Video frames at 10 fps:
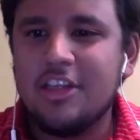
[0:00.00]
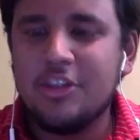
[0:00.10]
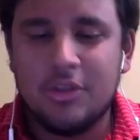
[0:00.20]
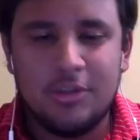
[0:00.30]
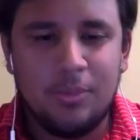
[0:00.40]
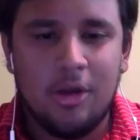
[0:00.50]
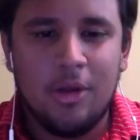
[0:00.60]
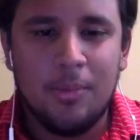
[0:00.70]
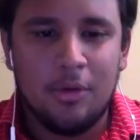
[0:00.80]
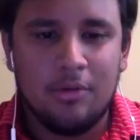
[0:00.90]
H two S
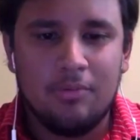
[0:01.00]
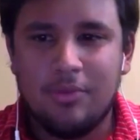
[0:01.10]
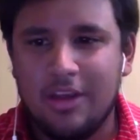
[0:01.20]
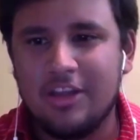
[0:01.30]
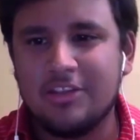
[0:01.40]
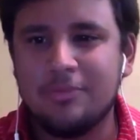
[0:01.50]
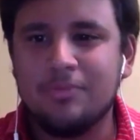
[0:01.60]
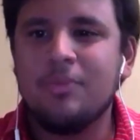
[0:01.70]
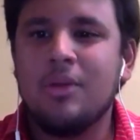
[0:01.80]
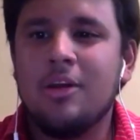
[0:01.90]
problem, or I guess
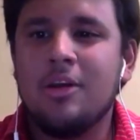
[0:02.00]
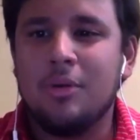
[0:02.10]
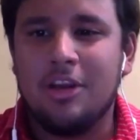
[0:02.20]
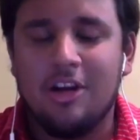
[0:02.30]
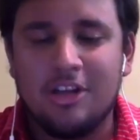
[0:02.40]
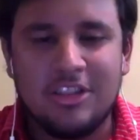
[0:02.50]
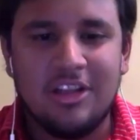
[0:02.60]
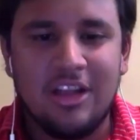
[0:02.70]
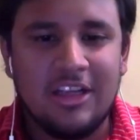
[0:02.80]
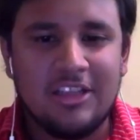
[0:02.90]

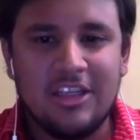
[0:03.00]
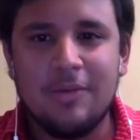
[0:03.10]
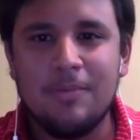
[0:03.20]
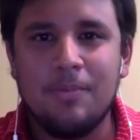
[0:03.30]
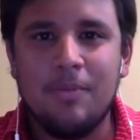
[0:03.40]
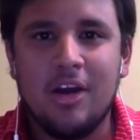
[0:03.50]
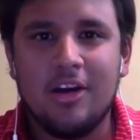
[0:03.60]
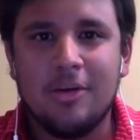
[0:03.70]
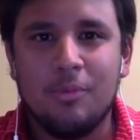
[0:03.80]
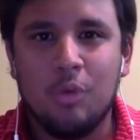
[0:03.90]
precaution, like is it
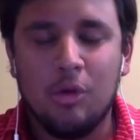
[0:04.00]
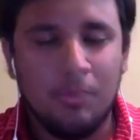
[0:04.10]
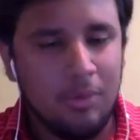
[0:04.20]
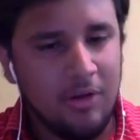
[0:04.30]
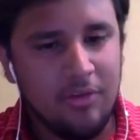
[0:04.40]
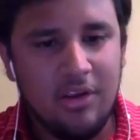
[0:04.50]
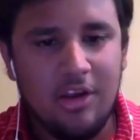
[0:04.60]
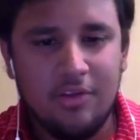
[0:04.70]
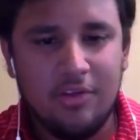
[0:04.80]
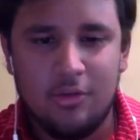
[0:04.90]
uh, real prevalent out there